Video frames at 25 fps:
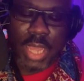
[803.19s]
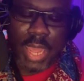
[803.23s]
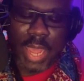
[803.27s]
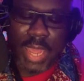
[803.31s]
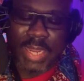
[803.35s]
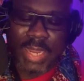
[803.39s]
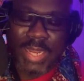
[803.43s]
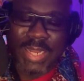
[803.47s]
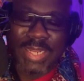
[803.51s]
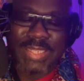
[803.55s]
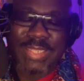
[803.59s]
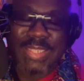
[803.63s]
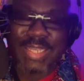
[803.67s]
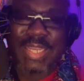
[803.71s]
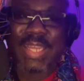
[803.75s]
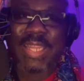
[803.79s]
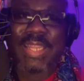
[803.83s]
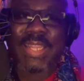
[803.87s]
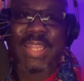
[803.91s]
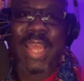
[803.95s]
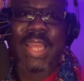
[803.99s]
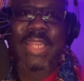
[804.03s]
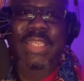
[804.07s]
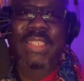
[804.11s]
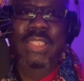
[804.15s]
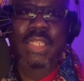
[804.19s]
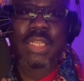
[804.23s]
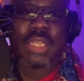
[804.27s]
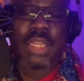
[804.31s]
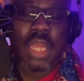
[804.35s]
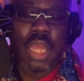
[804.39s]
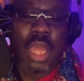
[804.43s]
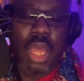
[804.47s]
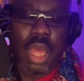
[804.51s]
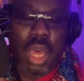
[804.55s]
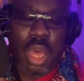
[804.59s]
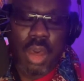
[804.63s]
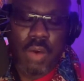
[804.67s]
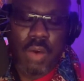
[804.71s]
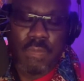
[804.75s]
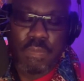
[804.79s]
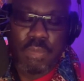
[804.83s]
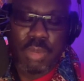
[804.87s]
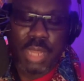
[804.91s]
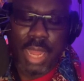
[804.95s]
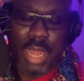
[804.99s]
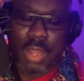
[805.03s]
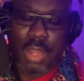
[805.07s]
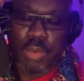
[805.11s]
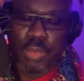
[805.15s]
and it is a collection of
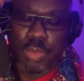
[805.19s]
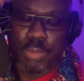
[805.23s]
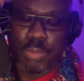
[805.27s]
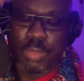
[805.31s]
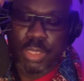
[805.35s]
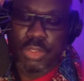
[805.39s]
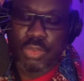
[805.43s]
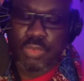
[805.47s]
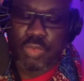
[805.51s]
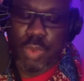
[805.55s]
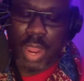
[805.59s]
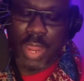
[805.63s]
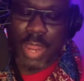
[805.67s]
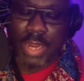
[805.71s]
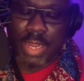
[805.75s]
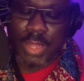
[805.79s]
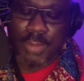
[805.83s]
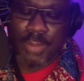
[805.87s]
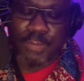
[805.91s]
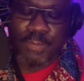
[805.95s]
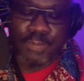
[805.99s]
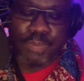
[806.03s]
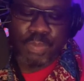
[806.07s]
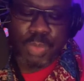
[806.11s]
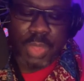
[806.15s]
Black women's writing